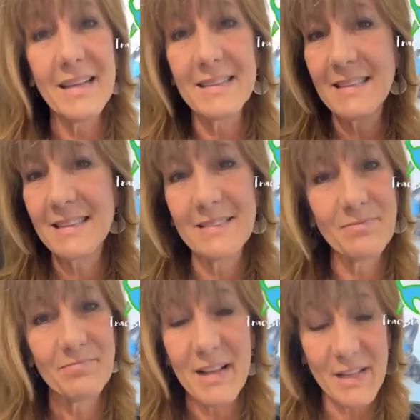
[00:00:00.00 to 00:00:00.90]

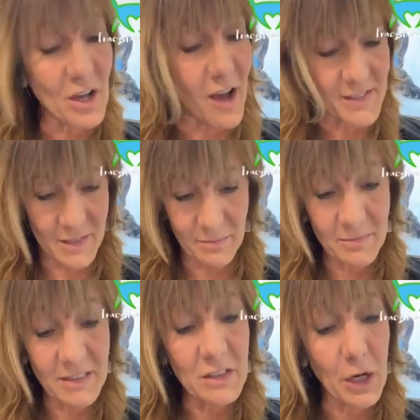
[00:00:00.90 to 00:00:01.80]
it's
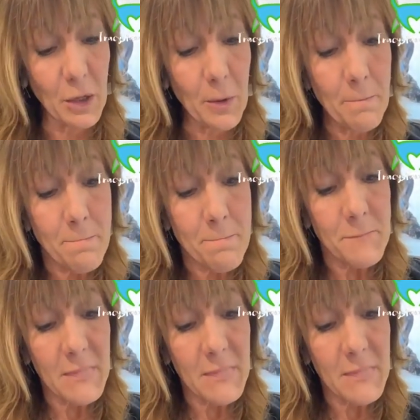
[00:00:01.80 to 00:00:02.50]
awesome. So.